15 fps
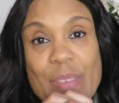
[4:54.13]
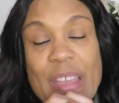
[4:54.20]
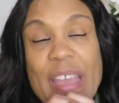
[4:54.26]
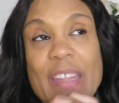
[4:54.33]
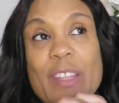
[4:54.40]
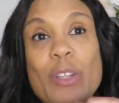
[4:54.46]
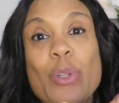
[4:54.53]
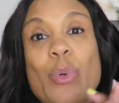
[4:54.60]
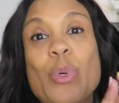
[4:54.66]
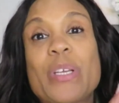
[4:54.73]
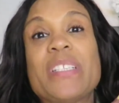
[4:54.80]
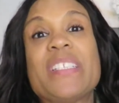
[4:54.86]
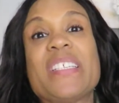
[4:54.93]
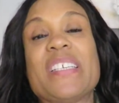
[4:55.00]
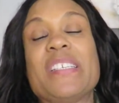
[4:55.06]
And the
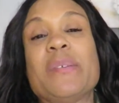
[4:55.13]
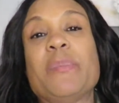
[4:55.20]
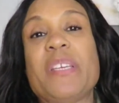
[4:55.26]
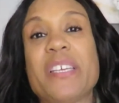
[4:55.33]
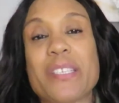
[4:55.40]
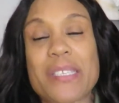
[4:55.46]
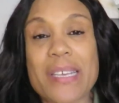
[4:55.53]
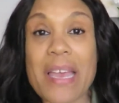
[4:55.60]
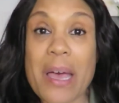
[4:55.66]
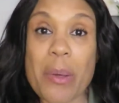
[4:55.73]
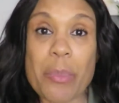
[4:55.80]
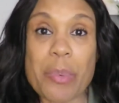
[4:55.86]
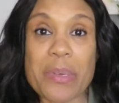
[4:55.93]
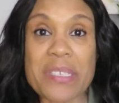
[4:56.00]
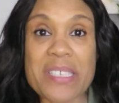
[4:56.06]
Lord sent him here to
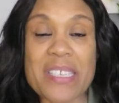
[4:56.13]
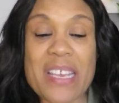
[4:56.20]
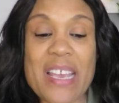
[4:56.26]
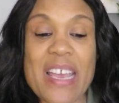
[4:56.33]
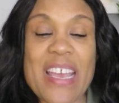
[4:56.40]
help us.